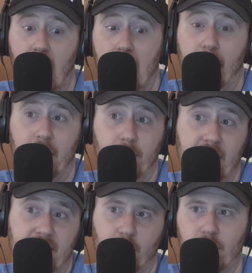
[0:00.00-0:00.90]
I might
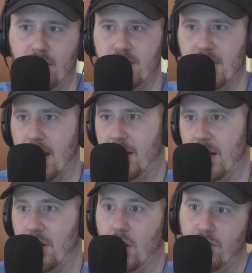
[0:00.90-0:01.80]
meet someone on set
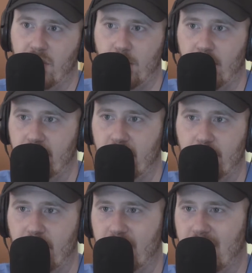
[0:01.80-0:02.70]
that knows this person, this
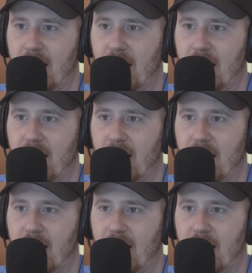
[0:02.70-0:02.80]
right. person.